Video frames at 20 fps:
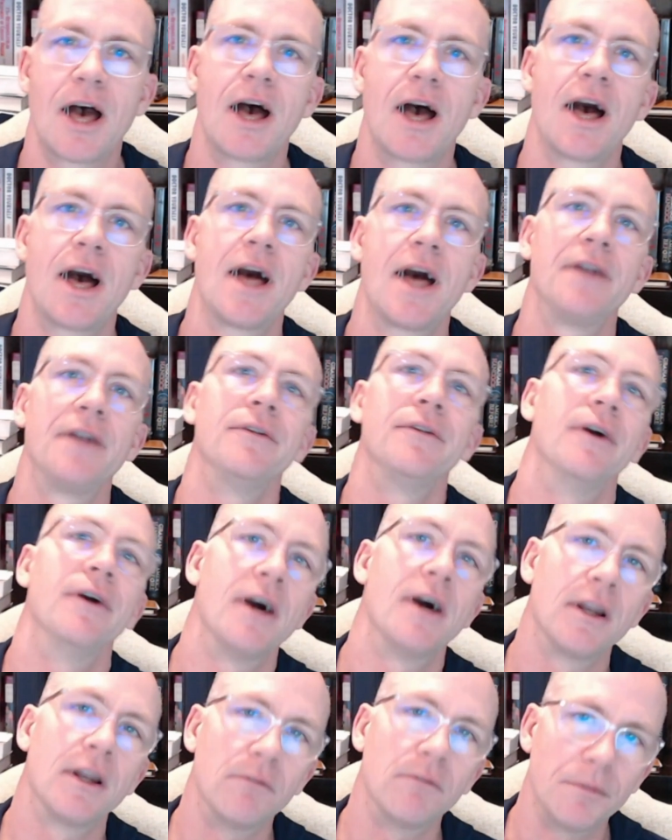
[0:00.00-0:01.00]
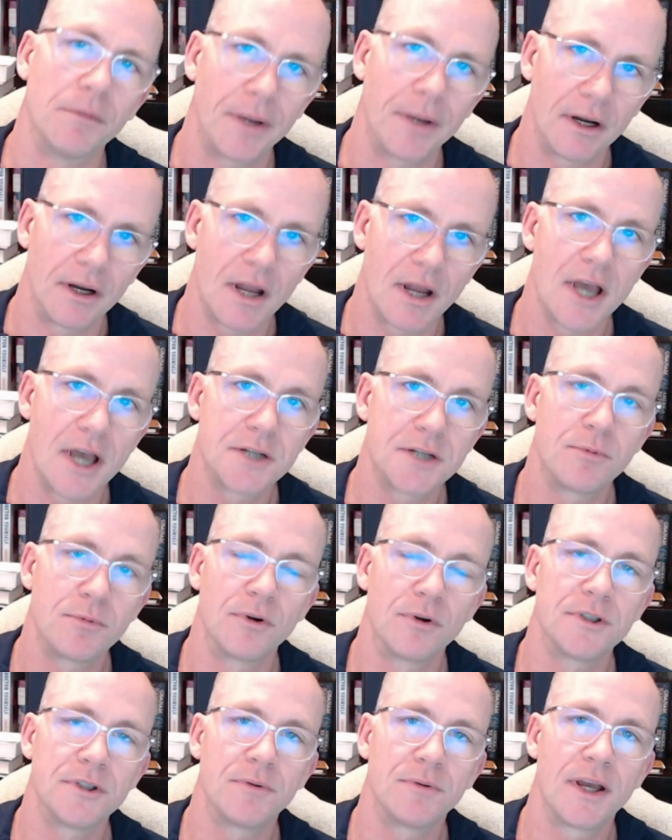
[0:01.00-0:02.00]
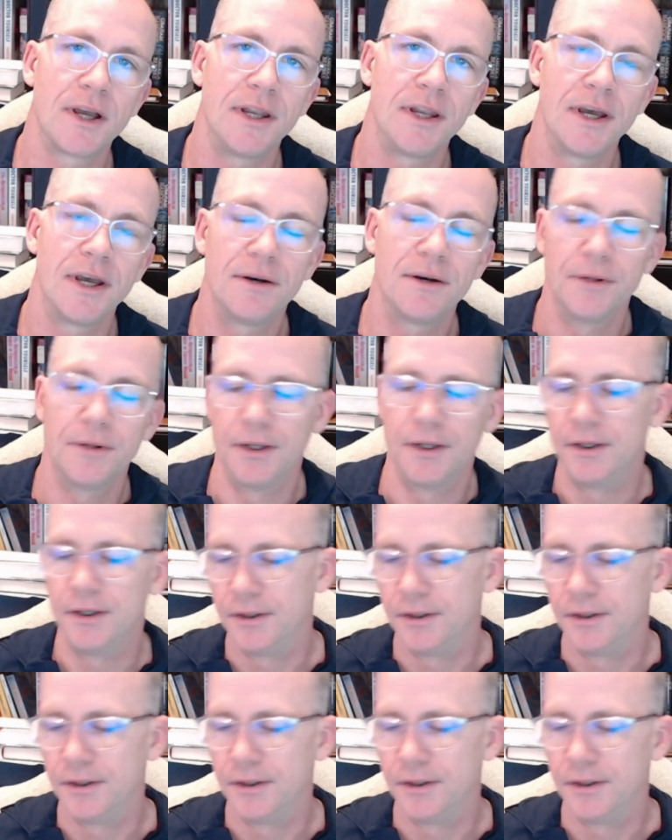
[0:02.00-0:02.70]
I don't know how to repair hash boards right now.